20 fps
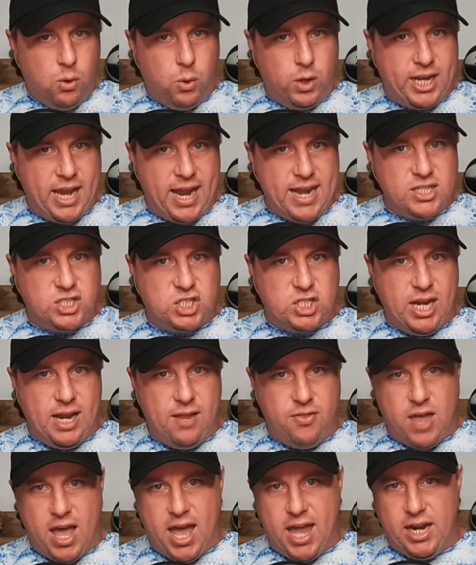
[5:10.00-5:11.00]
Well, K
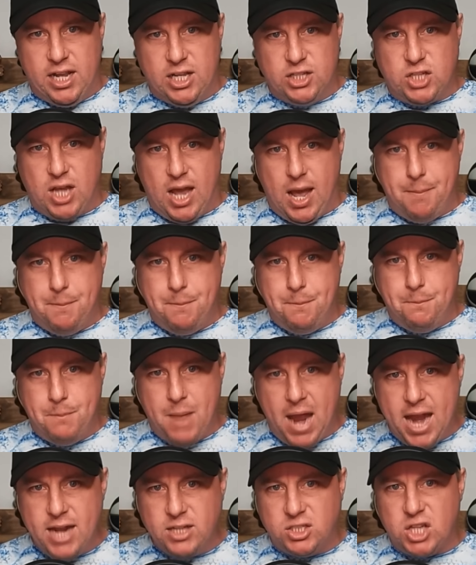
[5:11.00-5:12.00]
C, that is
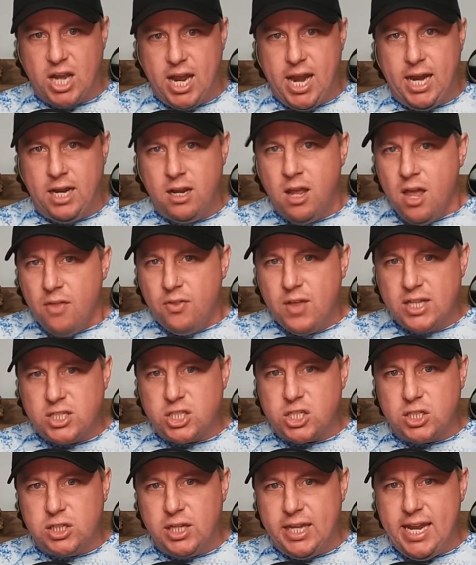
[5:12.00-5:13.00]
amazing!
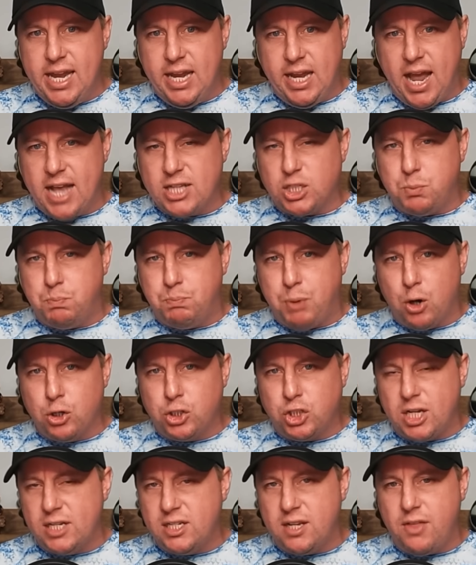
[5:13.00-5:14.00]
This league has
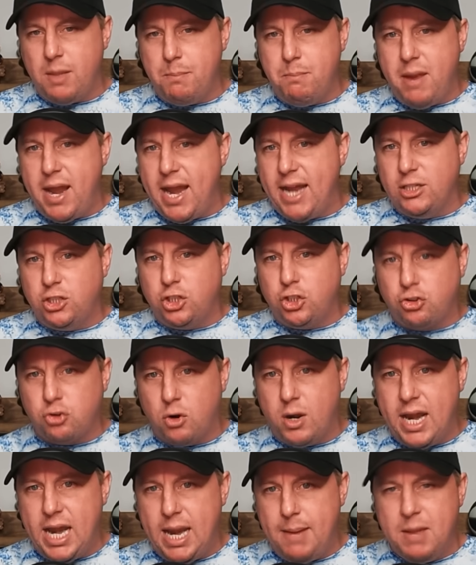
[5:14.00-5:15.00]
burst into the
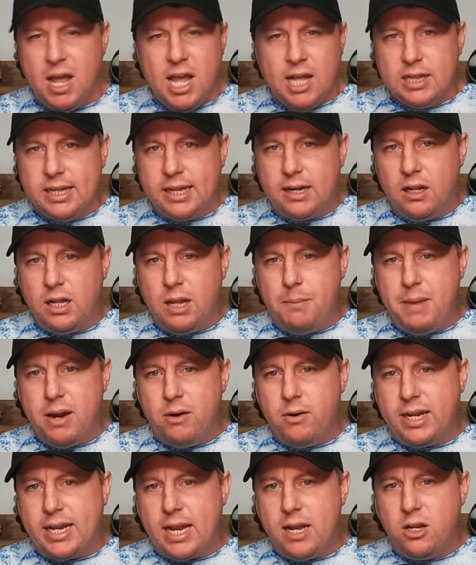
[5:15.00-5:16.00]
mainstream. Little
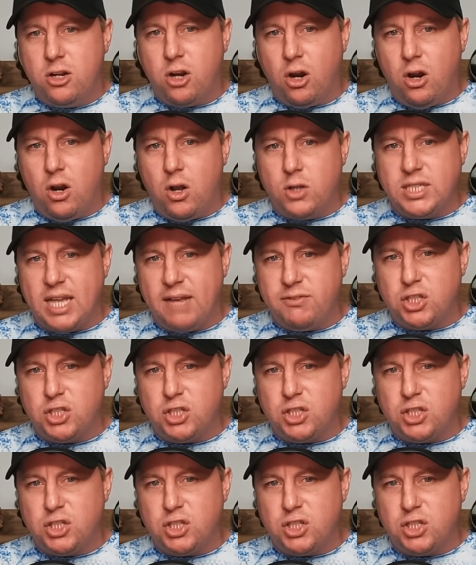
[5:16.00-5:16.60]
American girls